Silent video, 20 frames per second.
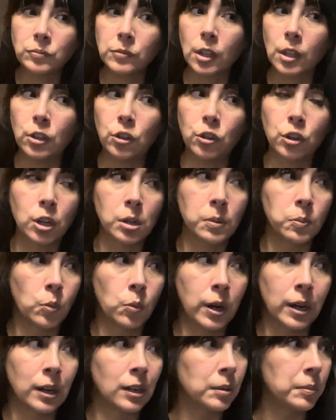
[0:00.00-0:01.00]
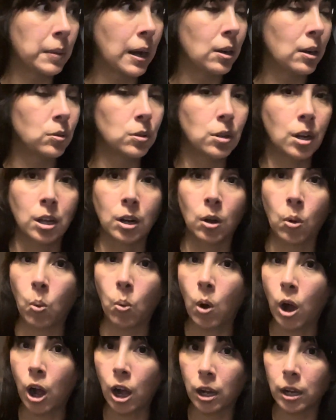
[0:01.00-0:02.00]
You can wear them out on a
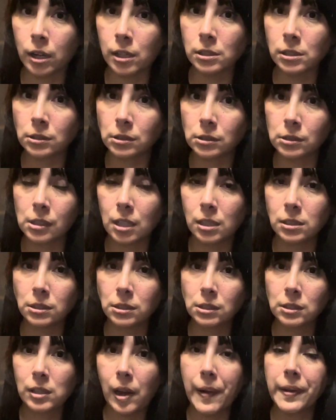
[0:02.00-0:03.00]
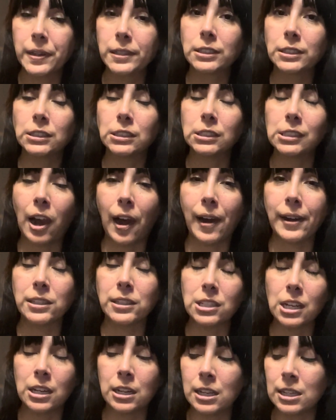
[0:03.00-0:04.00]
walk. It's
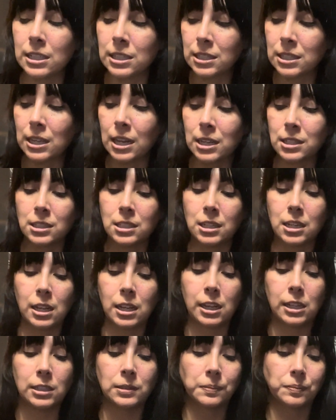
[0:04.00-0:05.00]
a necessity.